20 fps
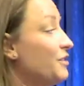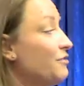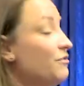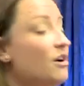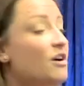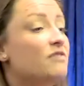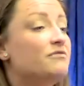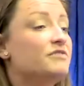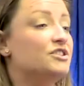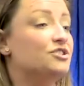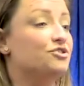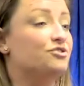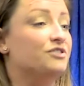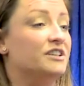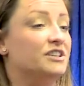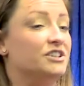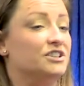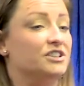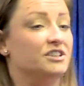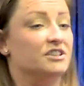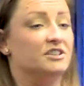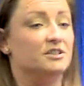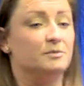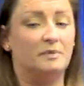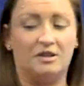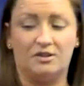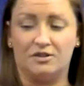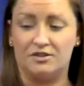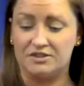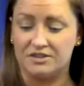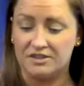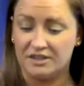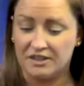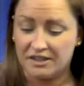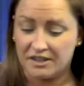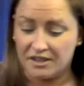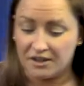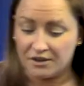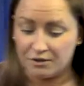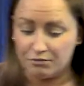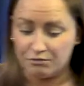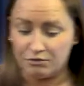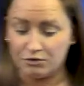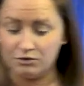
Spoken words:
There are restrictions, because the